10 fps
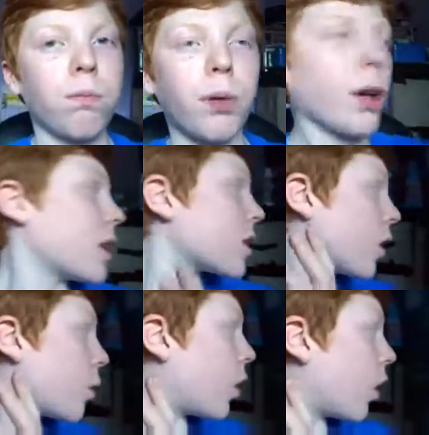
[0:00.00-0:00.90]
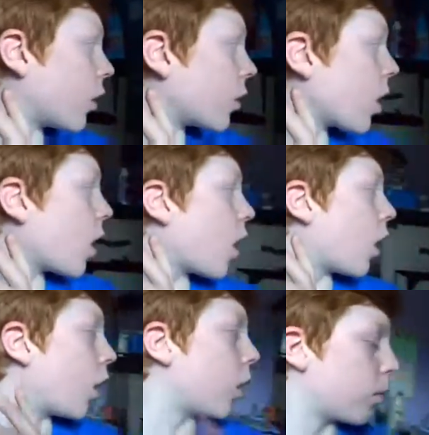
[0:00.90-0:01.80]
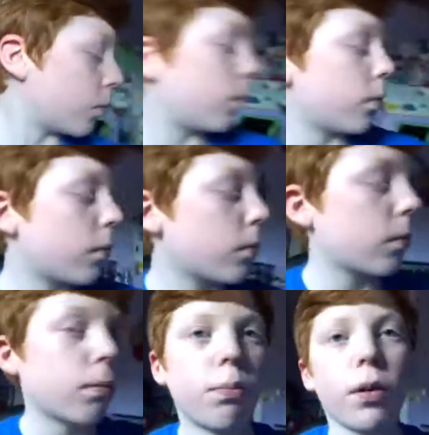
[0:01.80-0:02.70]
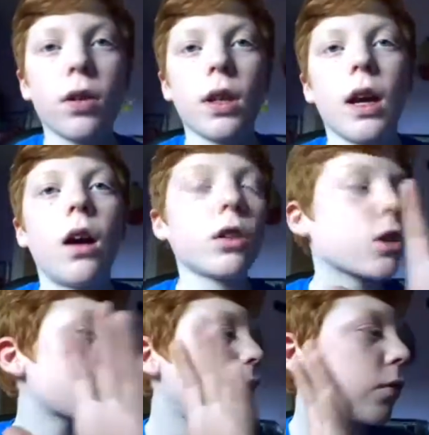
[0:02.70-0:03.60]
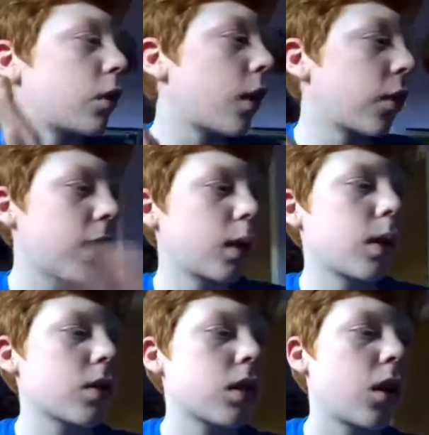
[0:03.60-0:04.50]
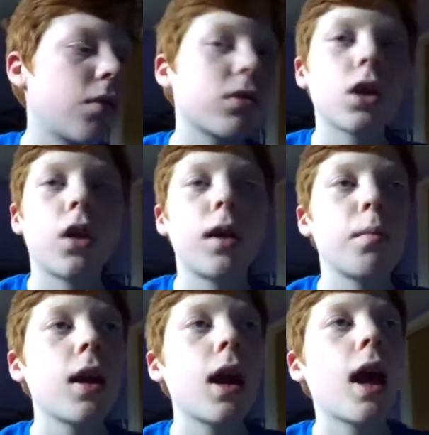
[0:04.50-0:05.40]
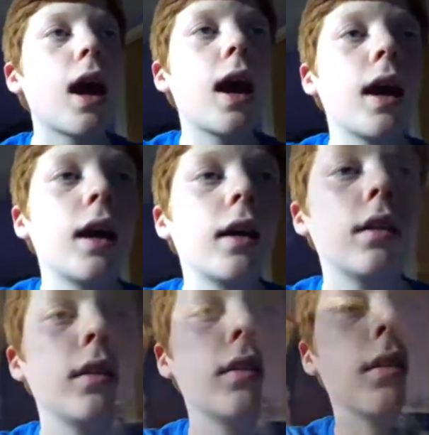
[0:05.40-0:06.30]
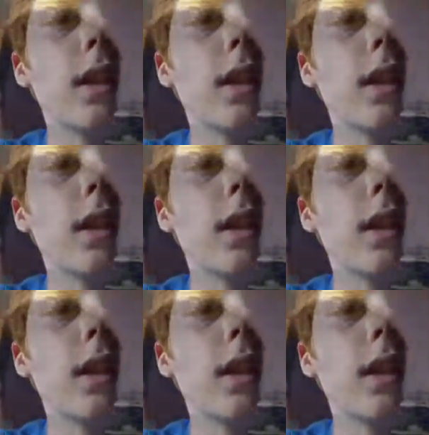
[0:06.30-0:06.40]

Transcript: but it's so hard. But yeah, I'll just have to like think about it over time, and yeah.